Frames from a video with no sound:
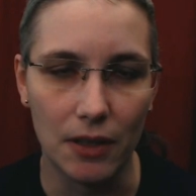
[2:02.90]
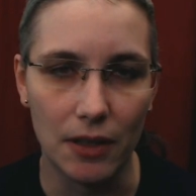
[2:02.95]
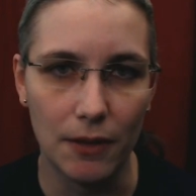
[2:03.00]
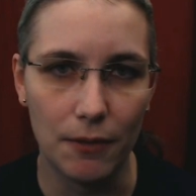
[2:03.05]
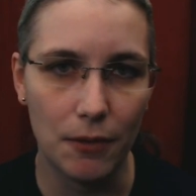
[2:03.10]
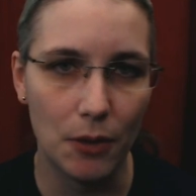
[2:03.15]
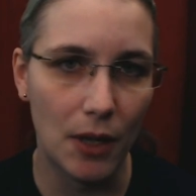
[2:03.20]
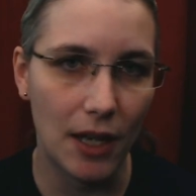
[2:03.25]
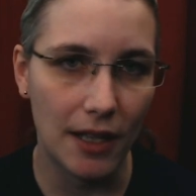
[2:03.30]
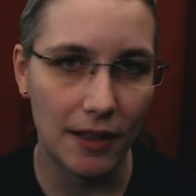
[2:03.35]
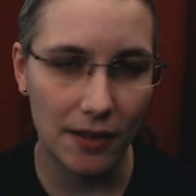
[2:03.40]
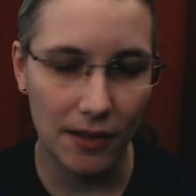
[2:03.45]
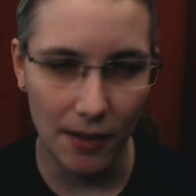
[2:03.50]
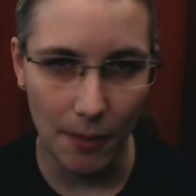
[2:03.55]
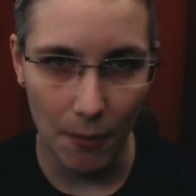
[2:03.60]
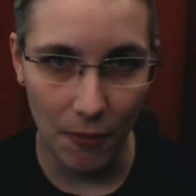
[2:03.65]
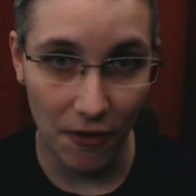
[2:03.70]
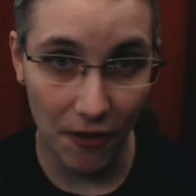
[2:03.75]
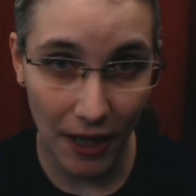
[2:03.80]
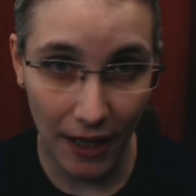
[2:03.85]
uh, if you had
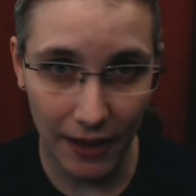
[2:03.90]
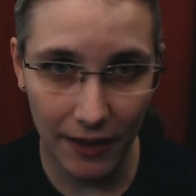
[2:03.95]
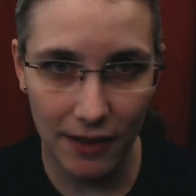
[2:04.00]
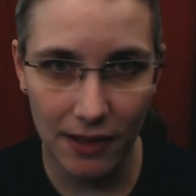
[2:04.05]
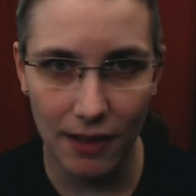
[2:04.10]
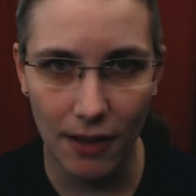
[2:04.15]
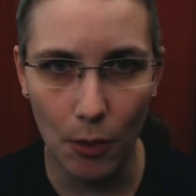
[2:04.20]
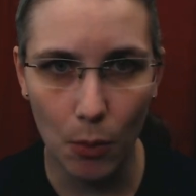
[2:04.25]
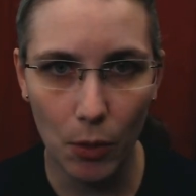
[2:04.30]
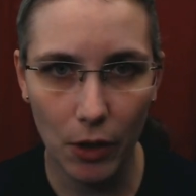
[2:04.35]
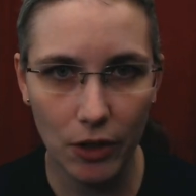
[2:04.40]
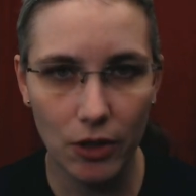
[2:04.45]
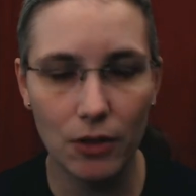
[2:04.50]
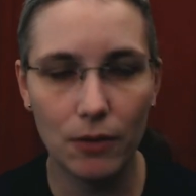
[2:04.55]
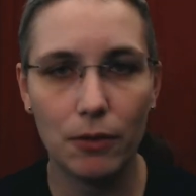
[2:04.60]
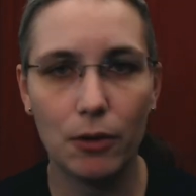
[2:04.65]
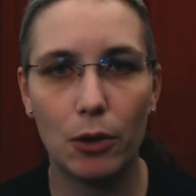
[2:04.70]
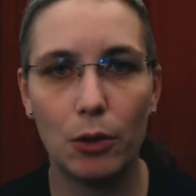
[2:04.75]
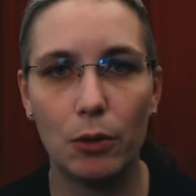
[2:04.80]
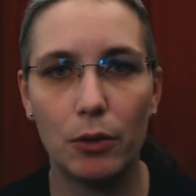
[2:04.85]
some files in the watched
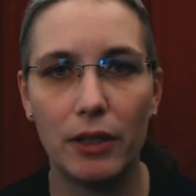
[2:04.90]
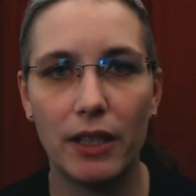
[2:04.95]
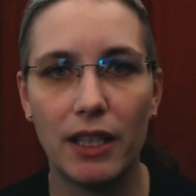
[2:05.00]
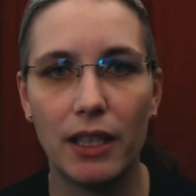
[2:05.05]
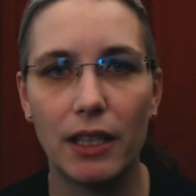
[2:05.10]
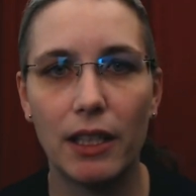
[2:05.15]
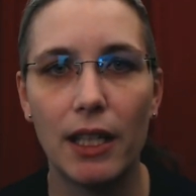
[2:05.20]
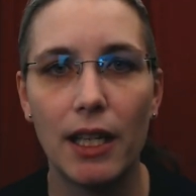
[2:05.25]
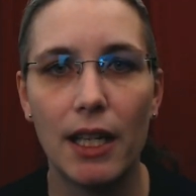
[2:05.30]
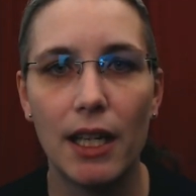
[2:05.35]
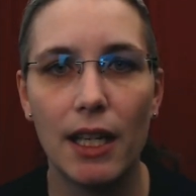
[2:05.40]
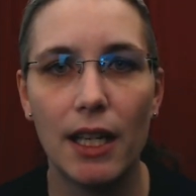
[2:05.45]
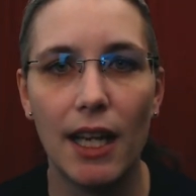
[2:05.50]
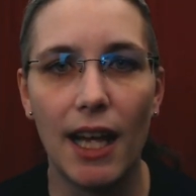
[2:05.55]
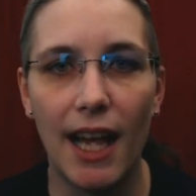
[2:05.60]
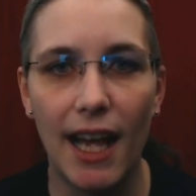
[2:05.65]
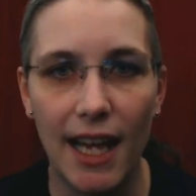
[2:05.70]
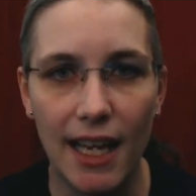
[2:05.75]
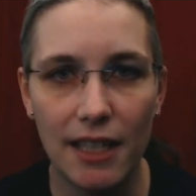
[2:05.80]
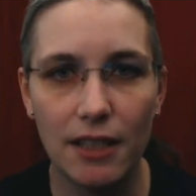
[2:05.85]
folder
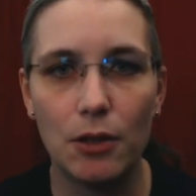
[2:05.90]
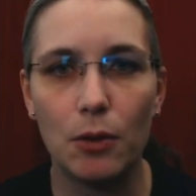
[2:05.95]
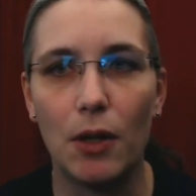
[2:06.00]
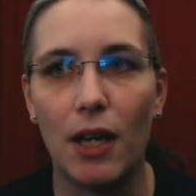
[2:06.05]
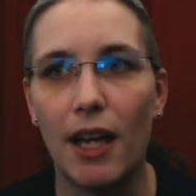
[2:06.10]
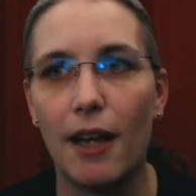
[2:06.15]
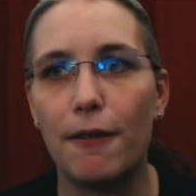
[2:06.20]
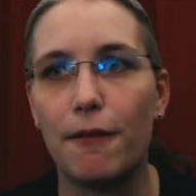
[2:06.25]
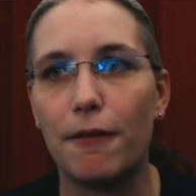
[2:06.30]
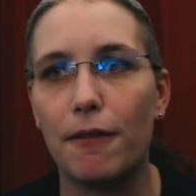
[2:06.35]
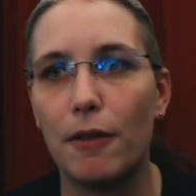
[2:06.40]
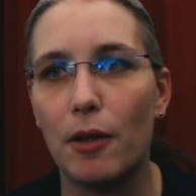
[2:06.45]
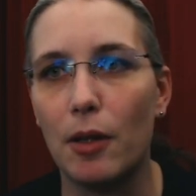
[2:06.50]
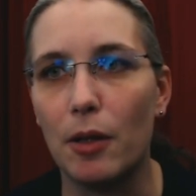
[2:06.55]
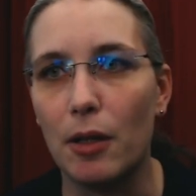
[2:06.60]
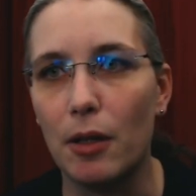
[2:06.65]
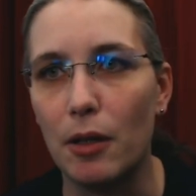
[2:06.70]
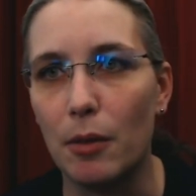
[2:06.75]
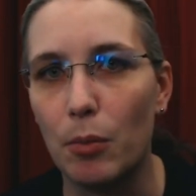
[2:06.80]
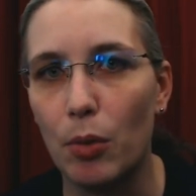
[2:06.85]
and you have
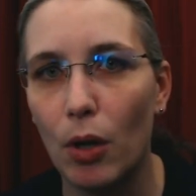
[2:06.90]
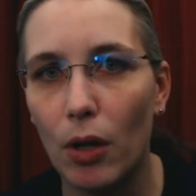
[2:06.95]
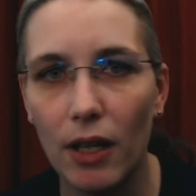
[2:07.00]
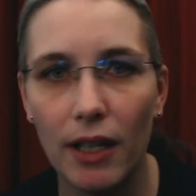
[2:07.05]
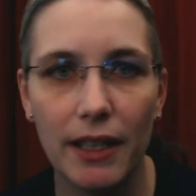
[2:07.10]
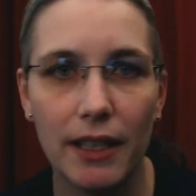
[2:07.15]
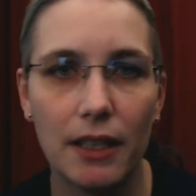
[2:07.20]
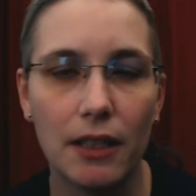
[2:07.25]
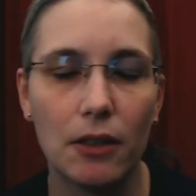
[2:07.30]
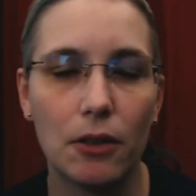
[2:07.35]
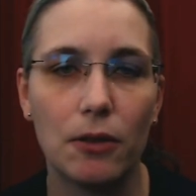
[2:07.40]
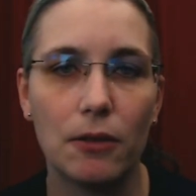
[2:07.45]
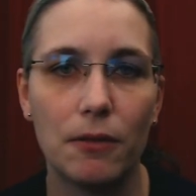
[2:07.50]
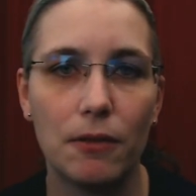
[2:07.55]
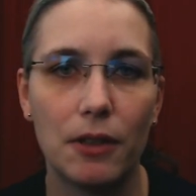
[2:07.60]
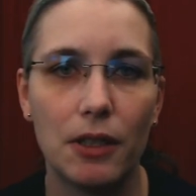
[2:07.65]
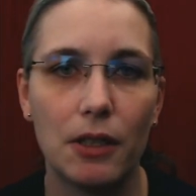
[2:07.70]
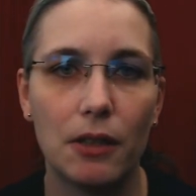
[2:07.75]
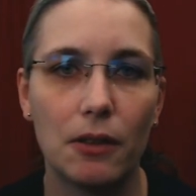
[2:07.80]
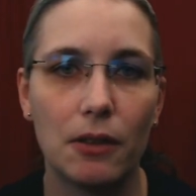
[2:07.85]
uh, polling
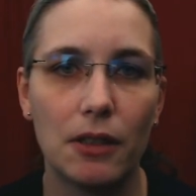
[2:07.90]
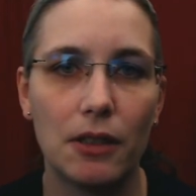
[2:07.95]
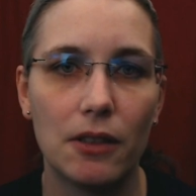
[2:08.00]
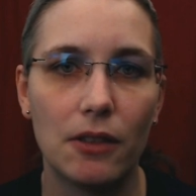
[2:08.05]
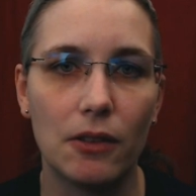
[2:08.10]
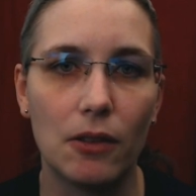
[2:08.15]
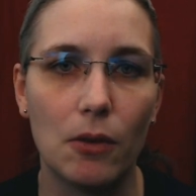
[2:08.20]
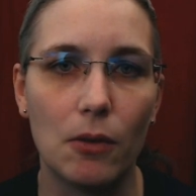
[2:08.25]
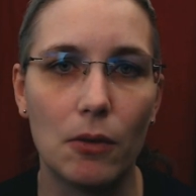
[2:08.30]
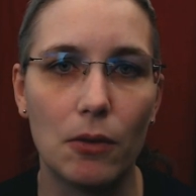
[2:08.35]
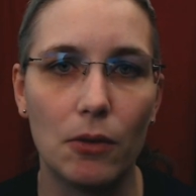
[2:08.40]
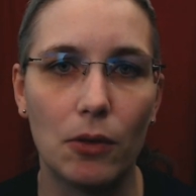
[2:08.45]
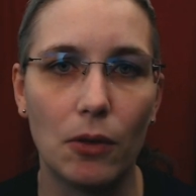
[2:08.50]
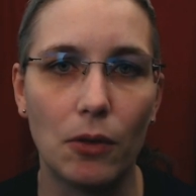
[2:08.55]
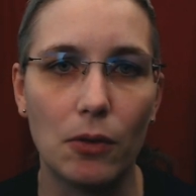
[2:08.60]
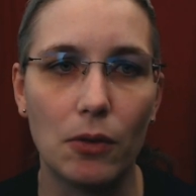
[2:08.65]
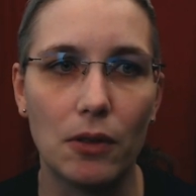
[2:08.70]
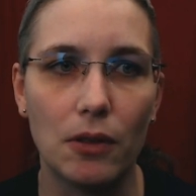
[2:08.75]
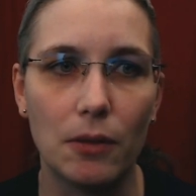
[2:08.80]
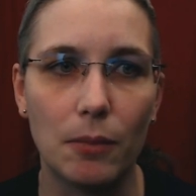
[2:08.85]
configured, so
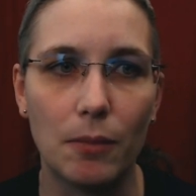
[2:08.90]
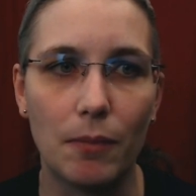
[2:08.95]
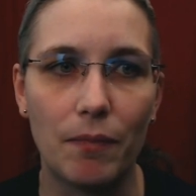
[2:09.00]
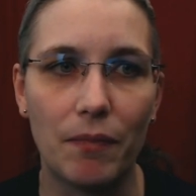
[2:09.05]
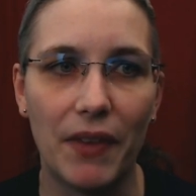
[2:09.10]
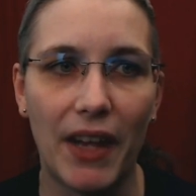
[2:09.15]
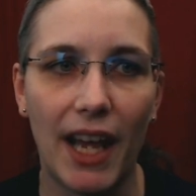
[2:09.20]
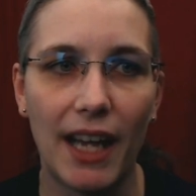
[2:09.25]
so um,